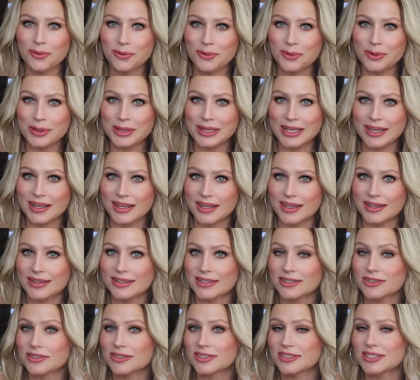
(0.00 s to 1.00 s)
haul,
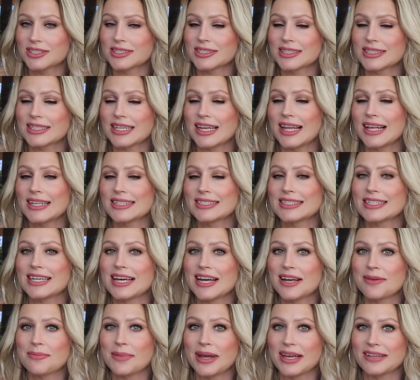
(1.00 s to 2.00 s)
and just as last
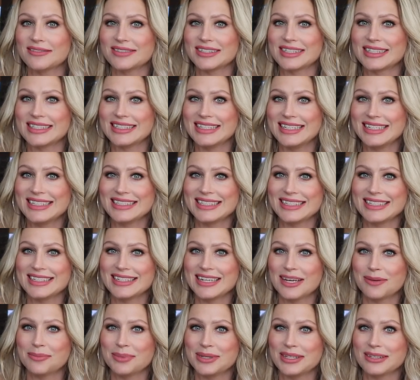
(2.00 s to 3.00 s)
time, I've sneaked
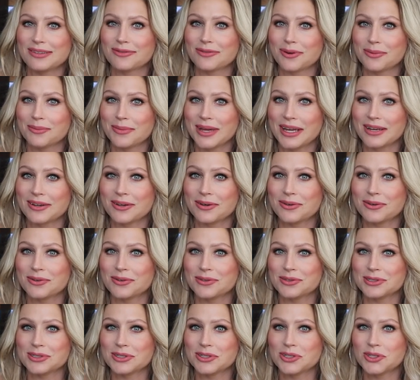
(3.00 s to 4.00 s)
in a piece from Mango
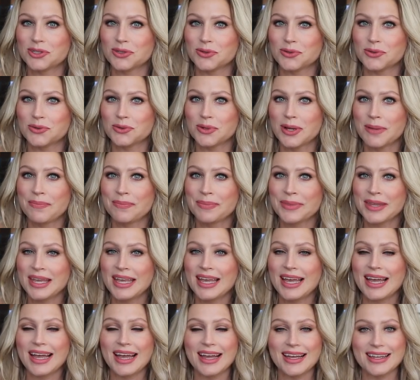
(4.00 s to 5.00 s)
or two.
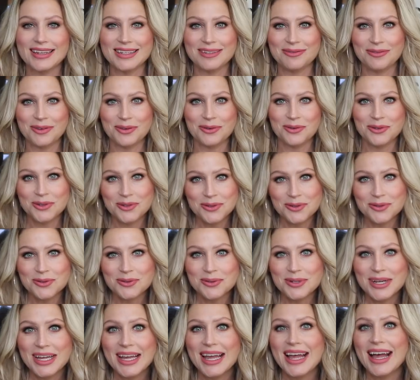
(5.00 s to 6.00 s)
And if you're
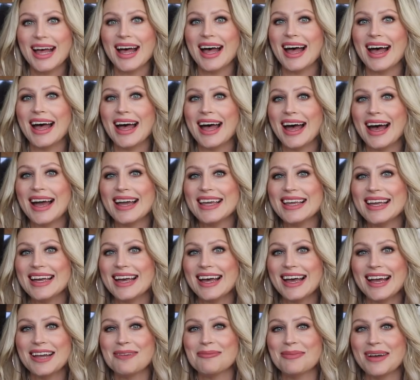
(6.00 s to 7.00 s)
new, hi,
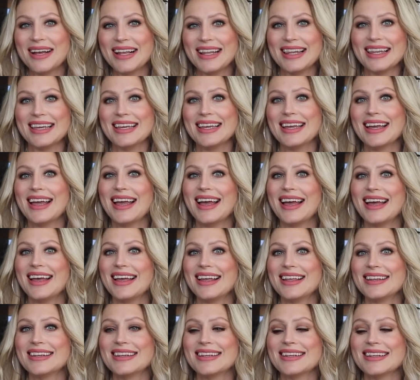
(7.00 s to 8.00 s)
I'm Ellie,
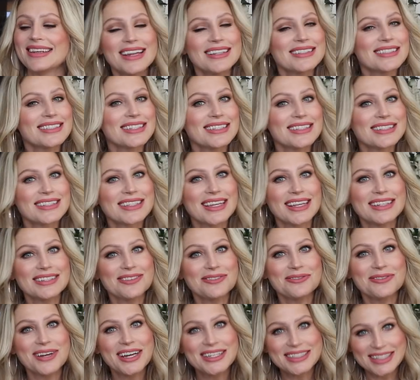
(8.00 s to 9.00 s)
and let's just get
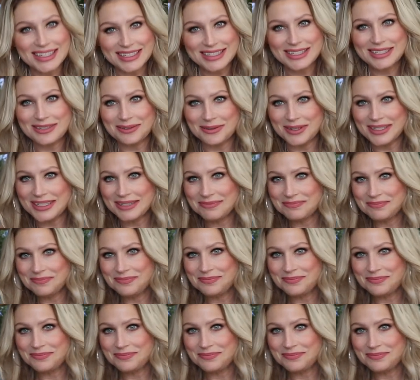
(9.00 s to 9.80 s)
right into it.